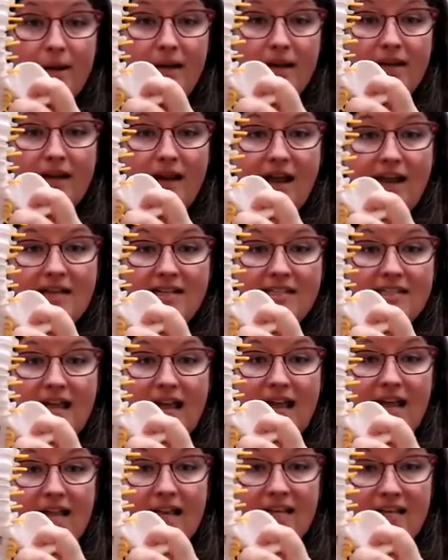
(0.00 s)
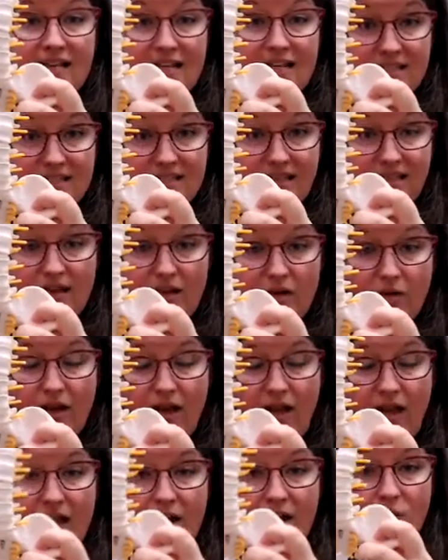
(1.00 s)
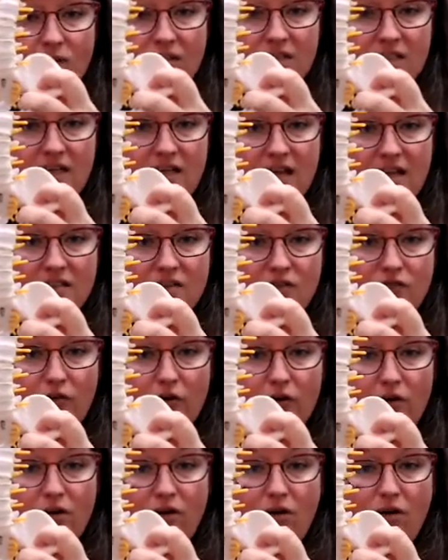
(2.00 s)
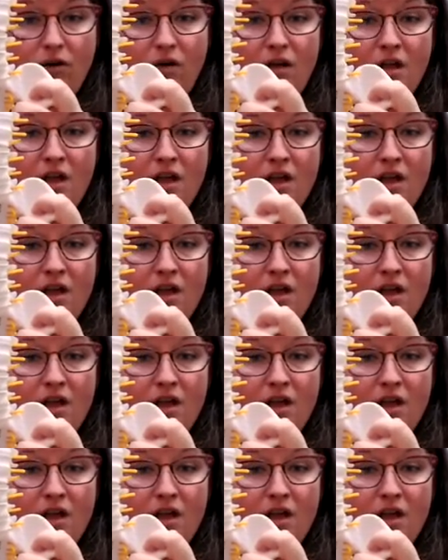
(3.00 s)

nice and easily, okay? It holds it nice and vertical.